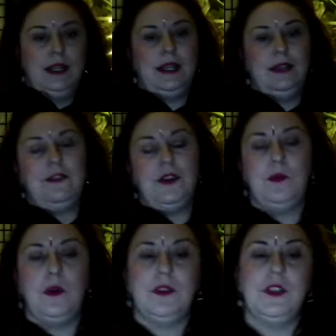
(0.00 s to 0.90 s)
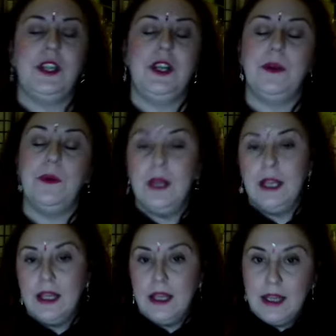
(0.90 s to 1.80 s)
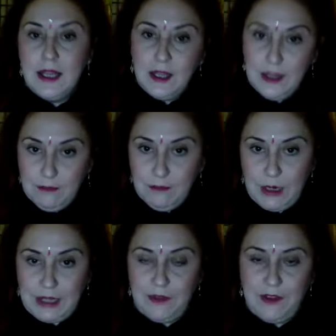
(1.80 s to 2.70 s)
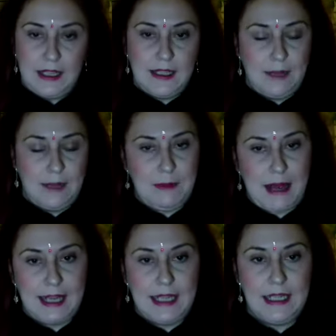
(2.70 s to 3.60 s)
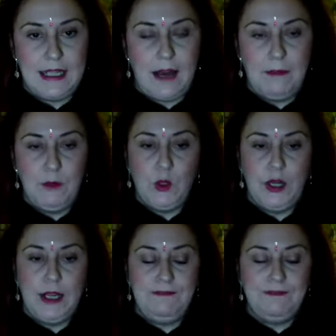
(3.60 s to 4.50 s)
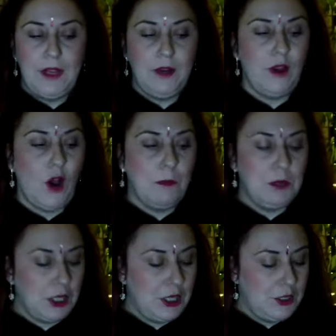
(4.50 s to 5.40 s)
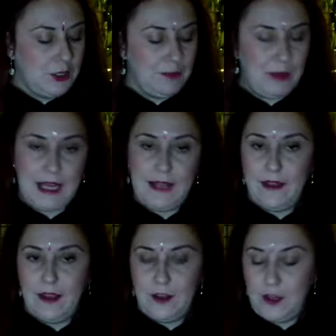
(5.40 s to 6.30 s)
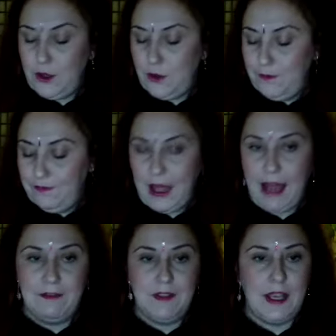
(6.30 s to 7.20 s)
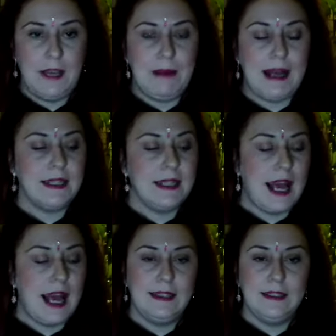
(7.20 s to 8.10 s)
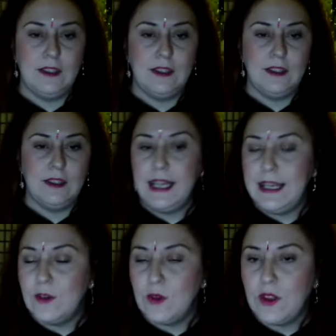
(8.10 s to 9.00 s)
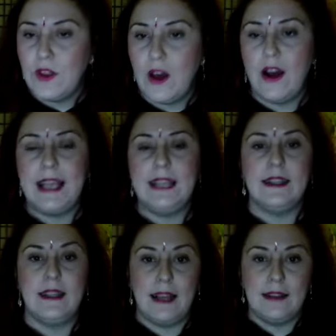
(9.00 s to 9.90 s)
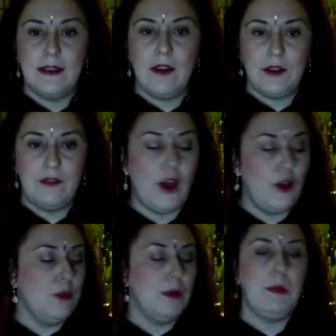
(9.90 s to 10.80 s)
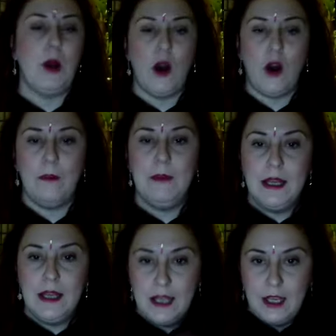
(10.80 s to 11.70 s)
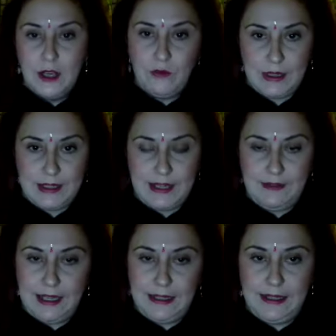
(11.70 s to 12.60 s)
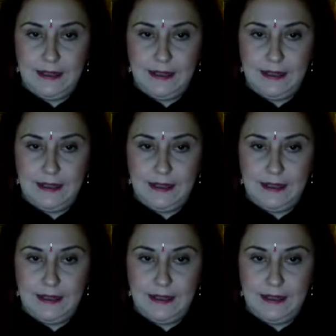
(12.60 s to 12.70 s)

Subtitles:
if you want to bring the fingertips back into that mudra. Another option could just be that you have the backs of the hands on the knees or the thighs, and that's a kind of open palm receiving.